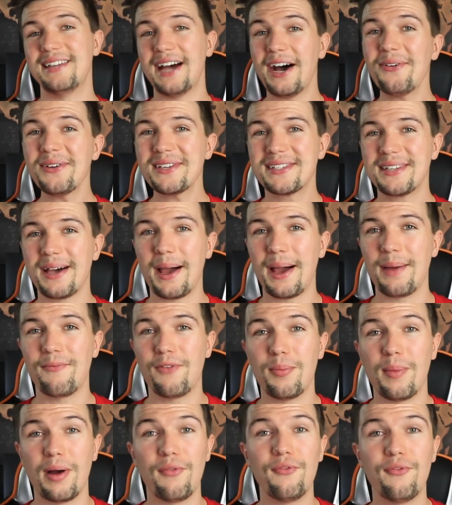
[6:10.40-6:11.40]
now it's time
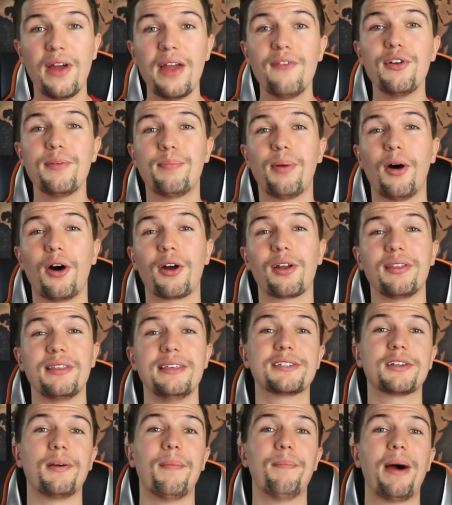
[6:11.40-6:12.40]
for my favorite part of
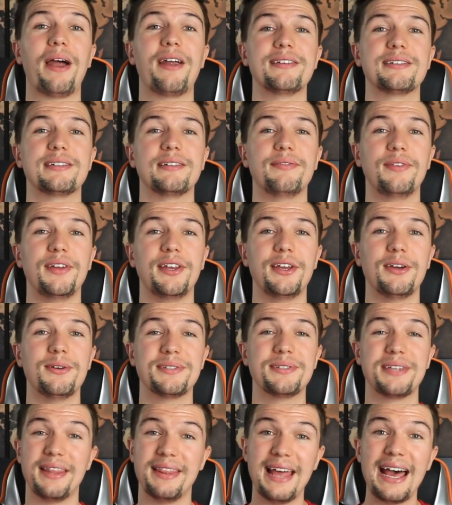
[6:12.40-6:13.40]
these comparison
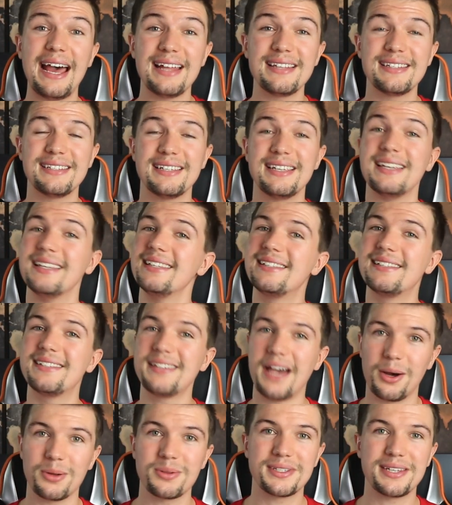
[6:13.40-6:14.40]
videos, and that is
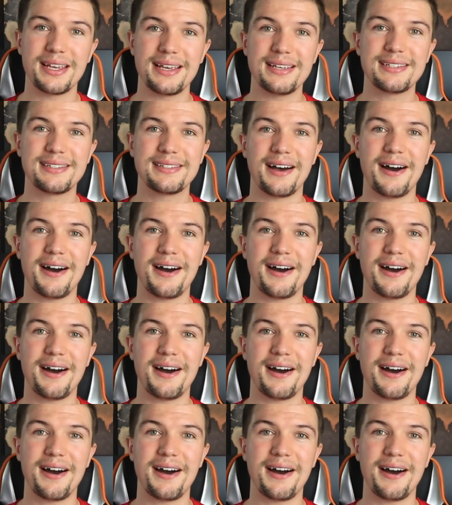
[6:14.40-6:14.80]
sound test